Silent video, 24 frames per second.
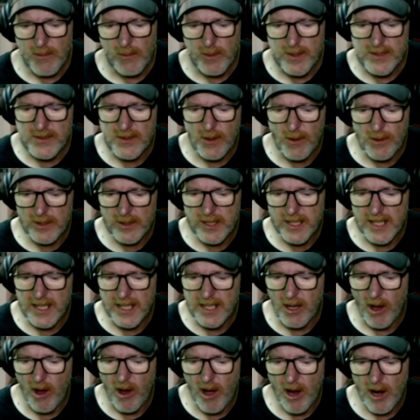resulting
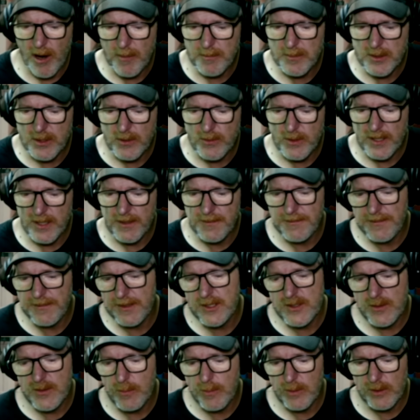in harm to an
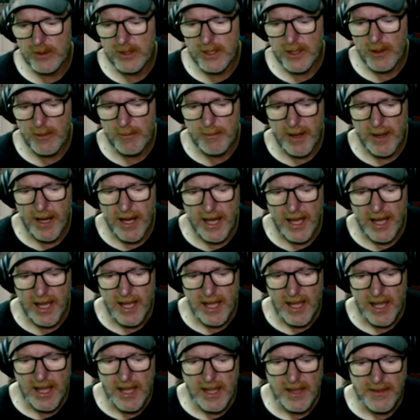individual nearby.
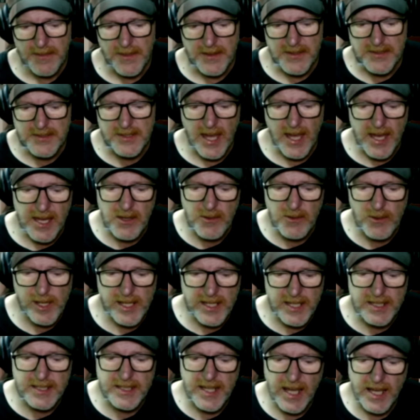The
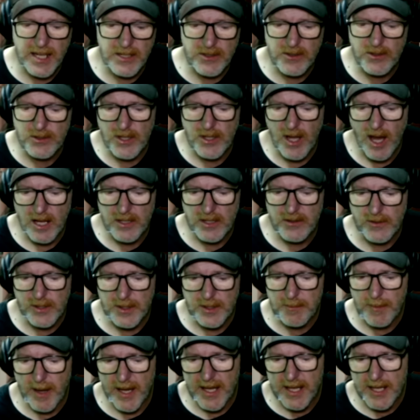state-created danger
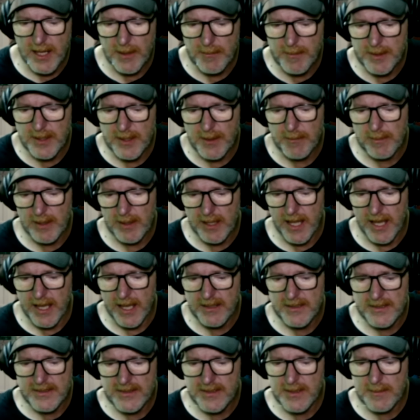doctrine might come into
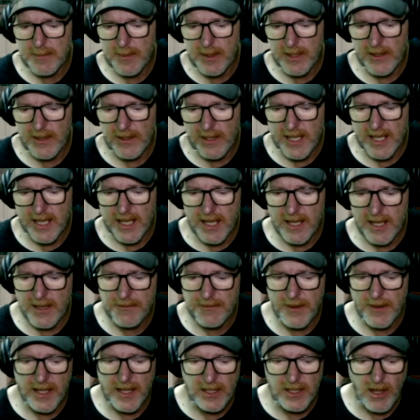play. Similarly,
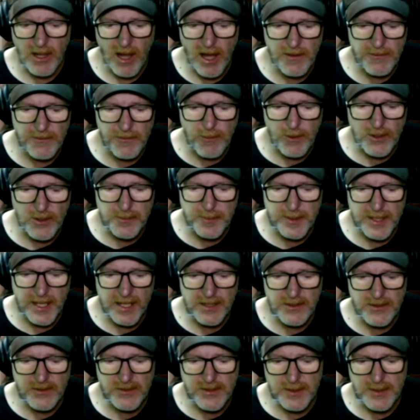if a law enforcement
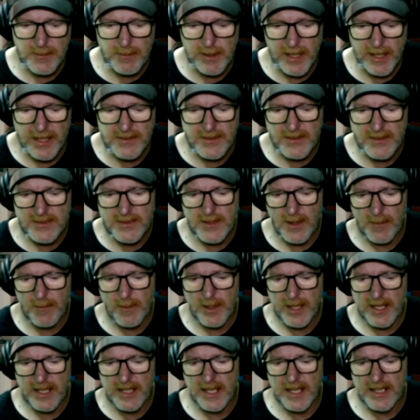agency places
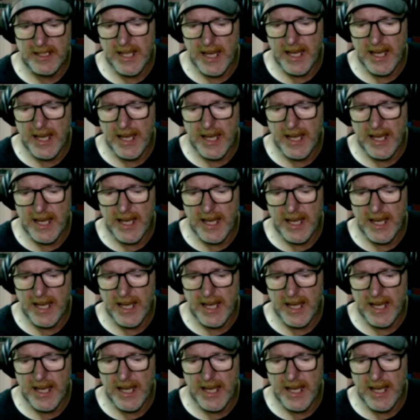someone in a